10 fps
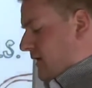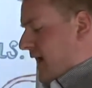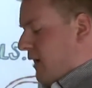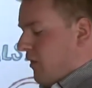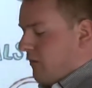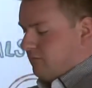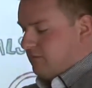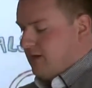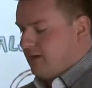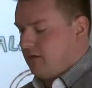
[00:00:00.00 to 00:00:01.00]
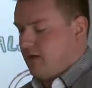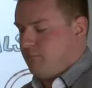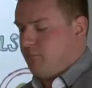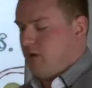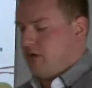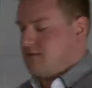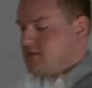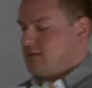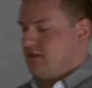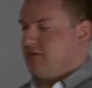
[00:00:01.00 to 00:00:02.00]
and kind of products
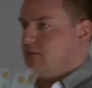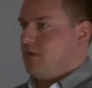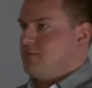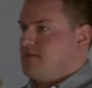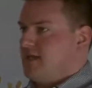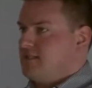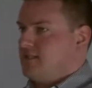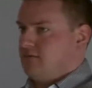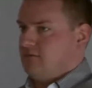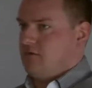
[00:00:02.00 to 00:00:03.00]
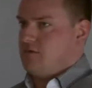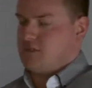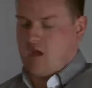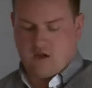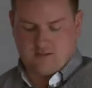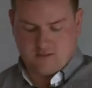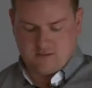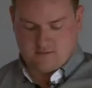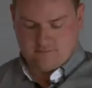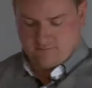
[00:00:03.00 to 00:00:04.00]
and stuff that represent those
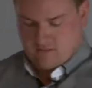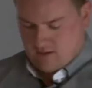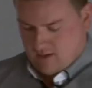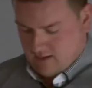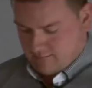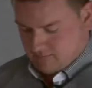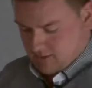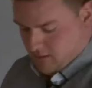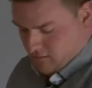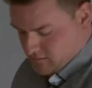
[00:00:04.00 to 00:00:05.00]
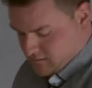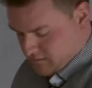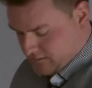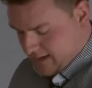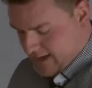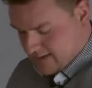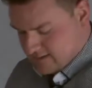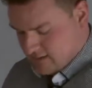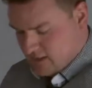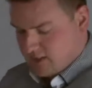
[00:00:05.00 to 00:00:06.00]
characters. And they also
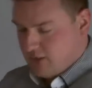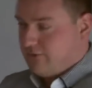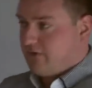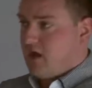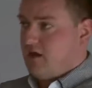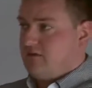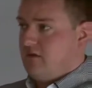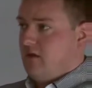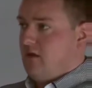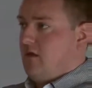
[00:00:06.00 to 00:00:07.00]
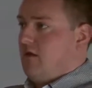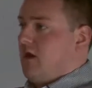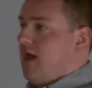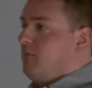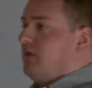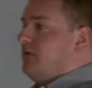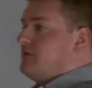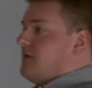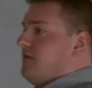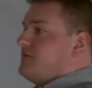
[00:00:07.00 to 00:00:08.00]
get a youth card with
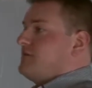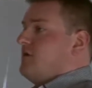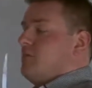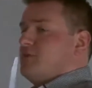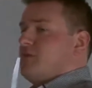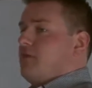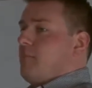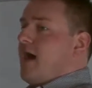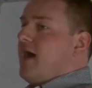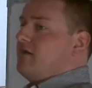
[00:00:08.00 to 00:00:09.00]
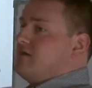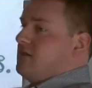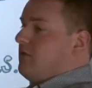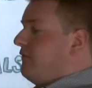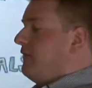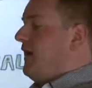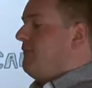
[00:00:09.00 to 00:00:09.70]
youth services numbers on the back, so